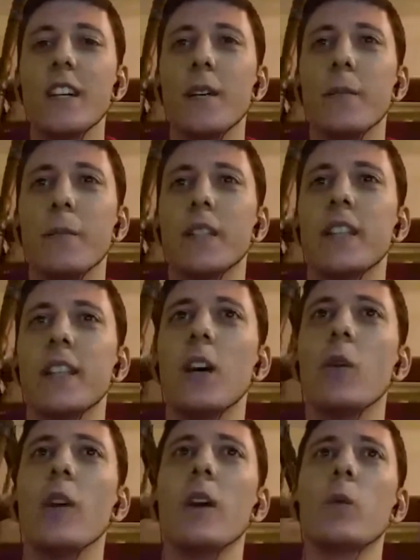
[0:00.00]
but
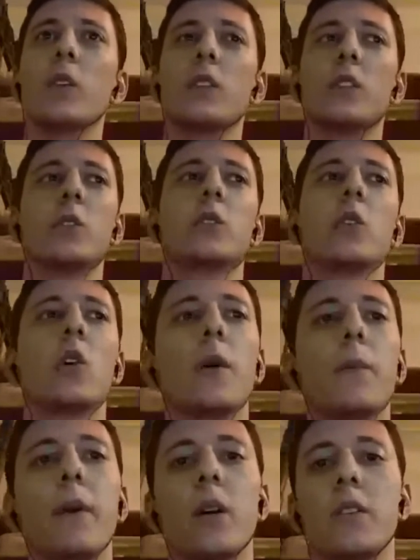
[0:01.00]
now I want to talk
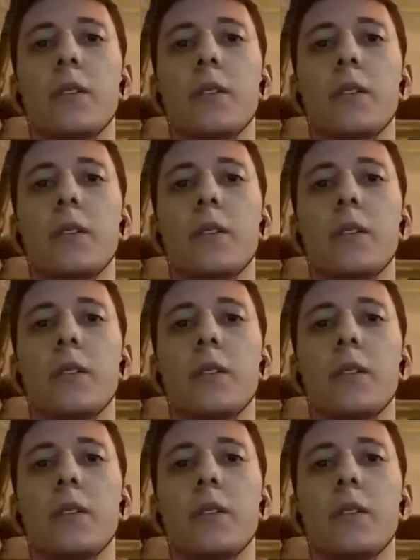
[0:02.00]
about a